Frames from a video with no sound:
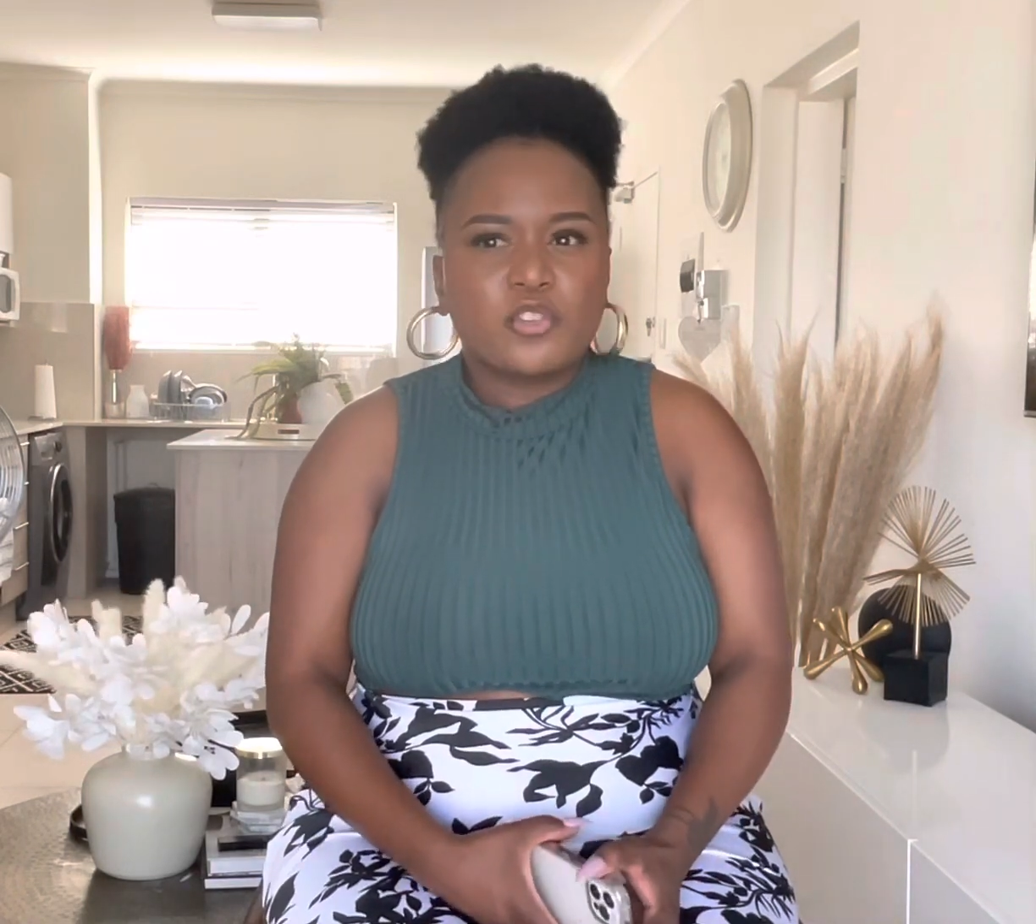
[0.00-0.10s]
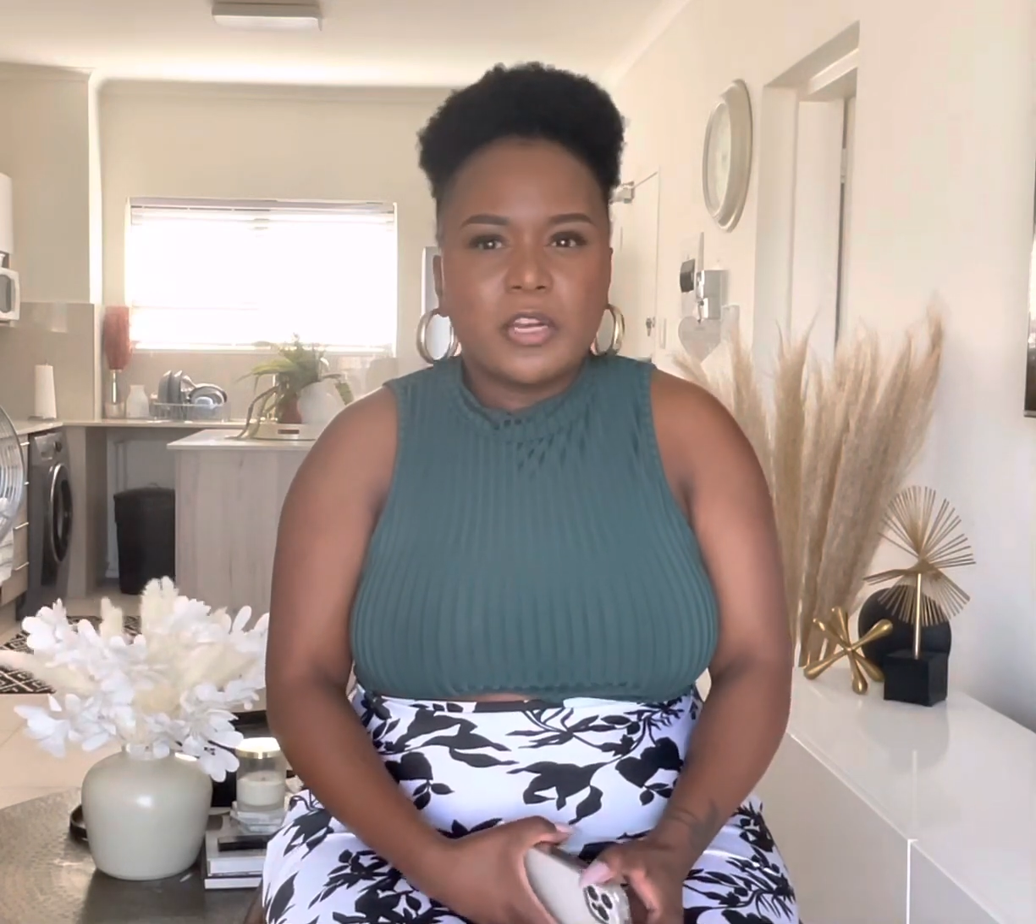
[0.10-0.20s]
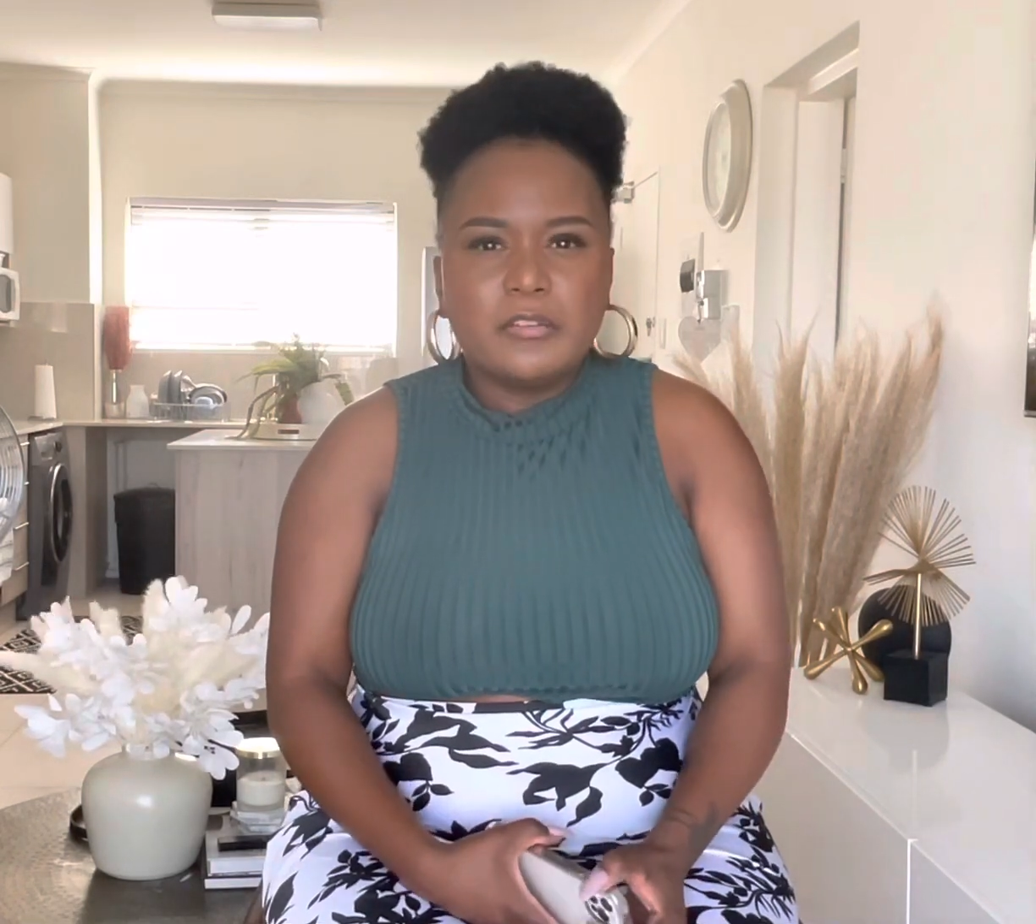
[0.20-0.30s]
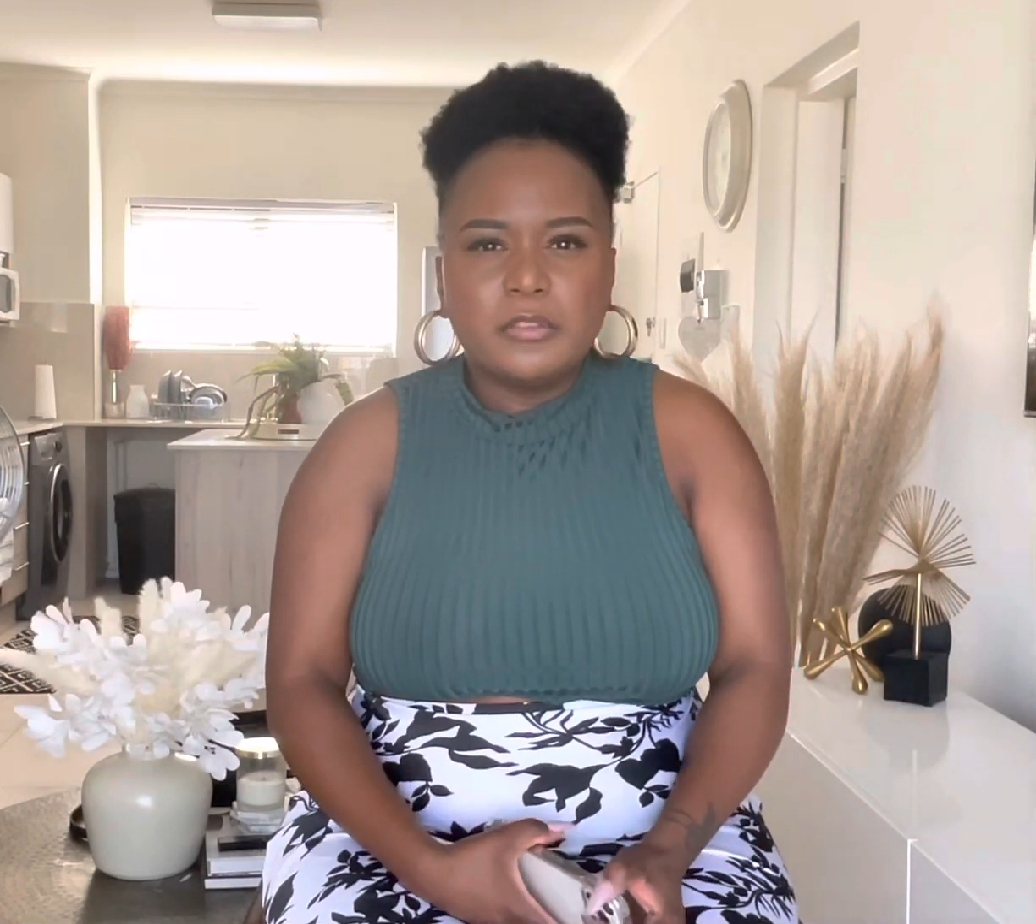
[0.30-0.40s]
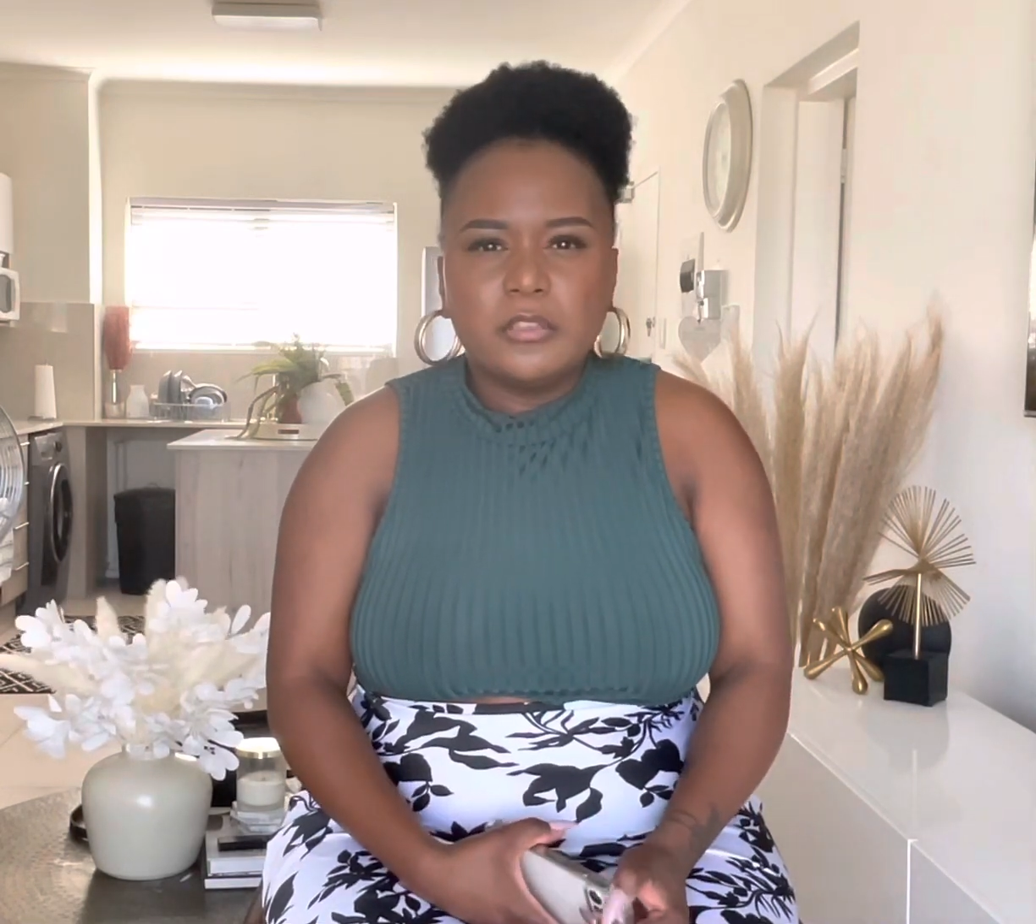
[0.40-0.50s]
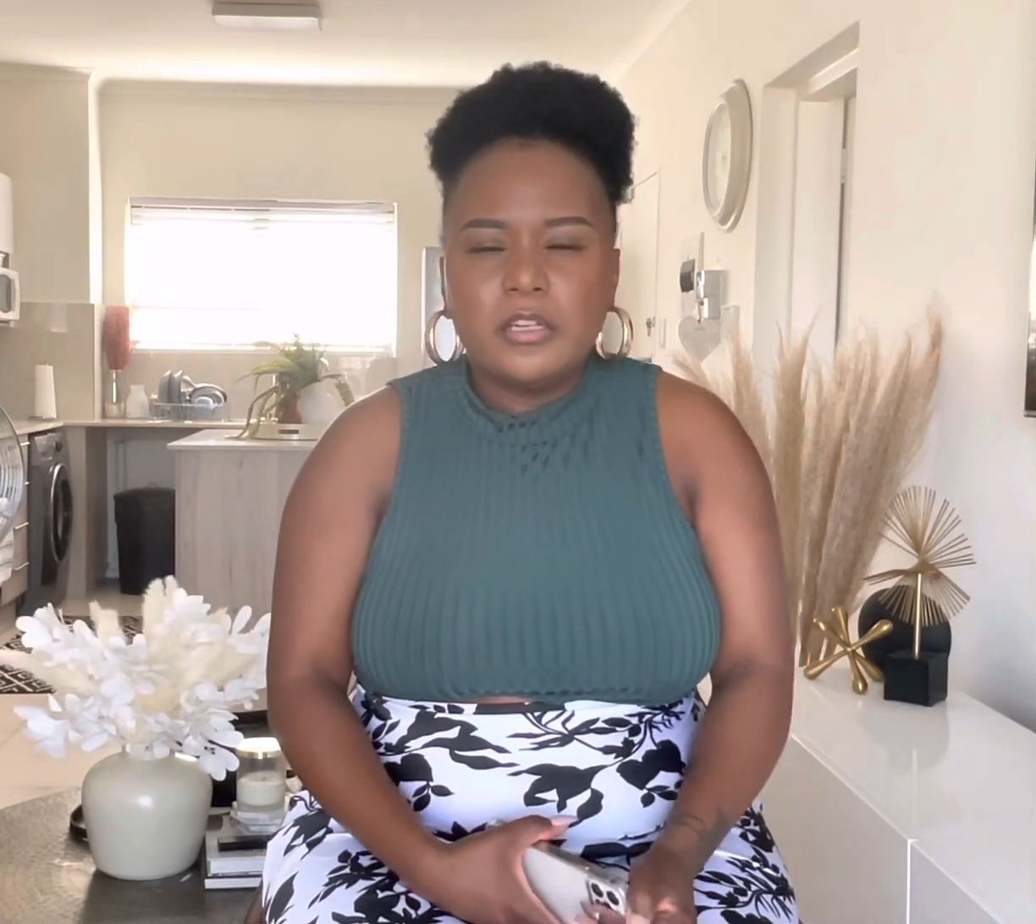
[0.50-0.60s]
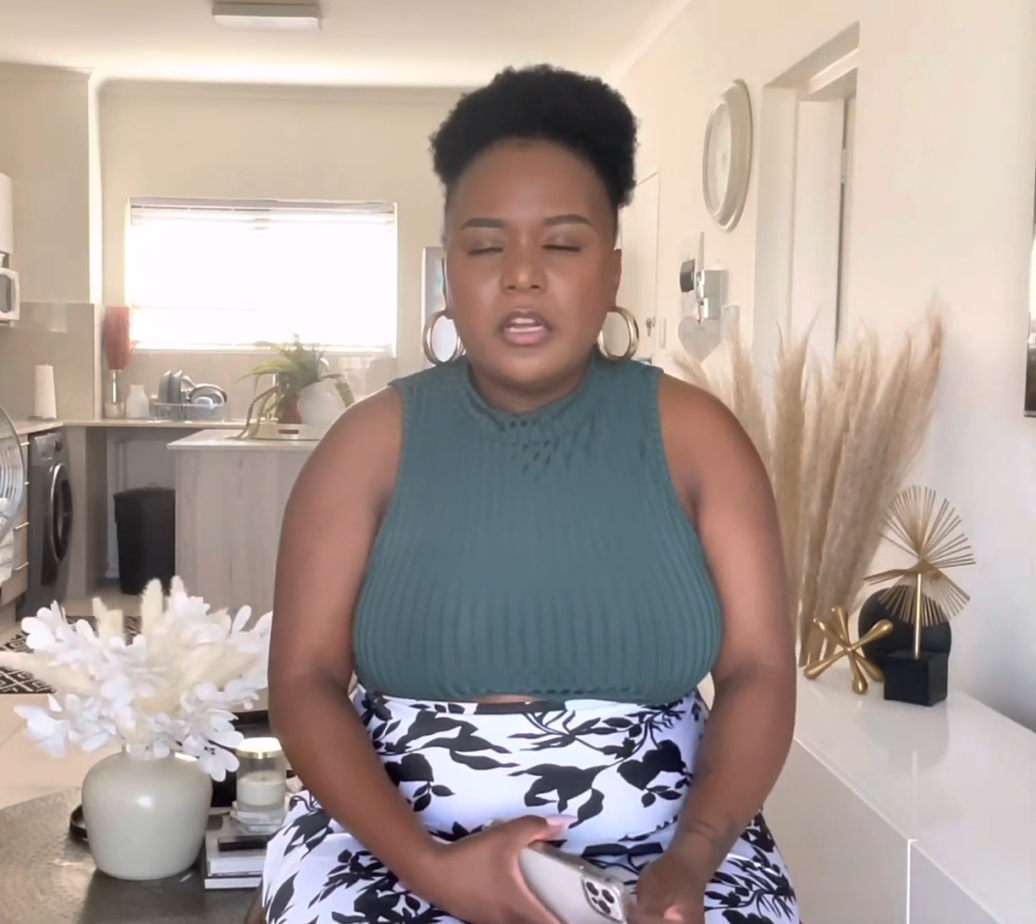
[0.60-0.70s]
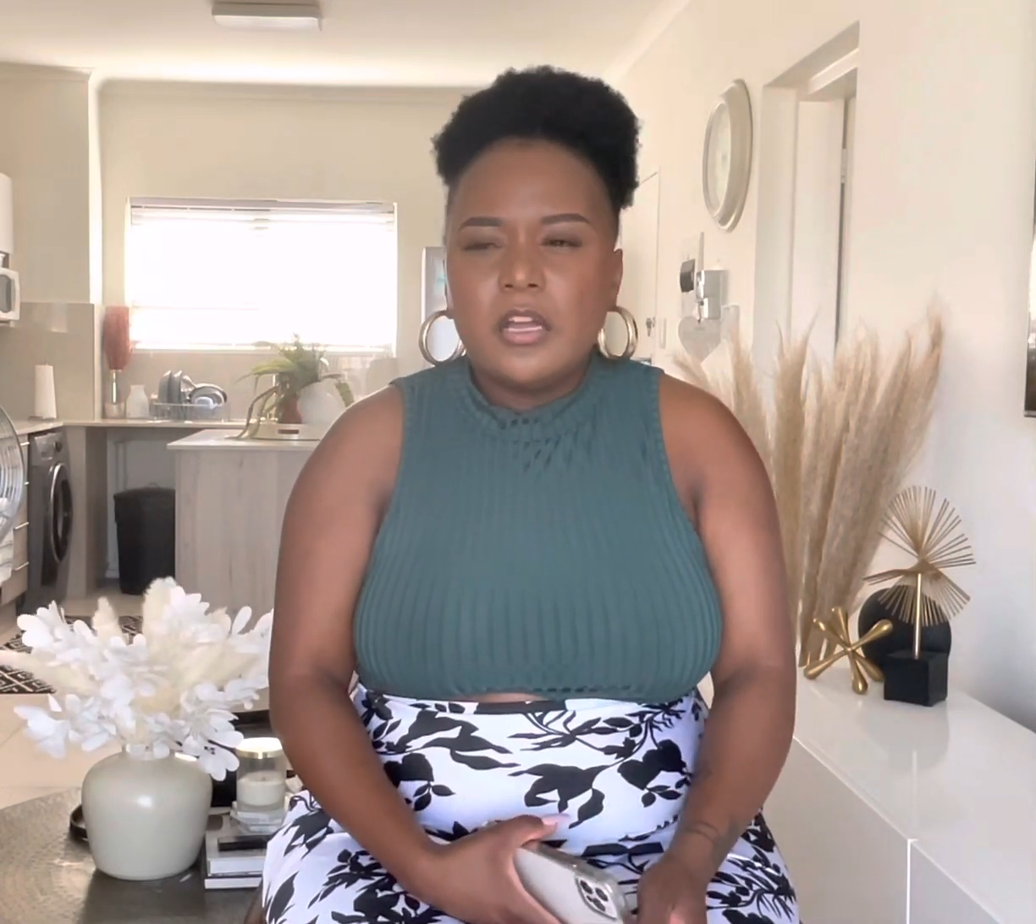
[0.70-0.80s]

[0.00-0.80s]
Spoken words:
travel,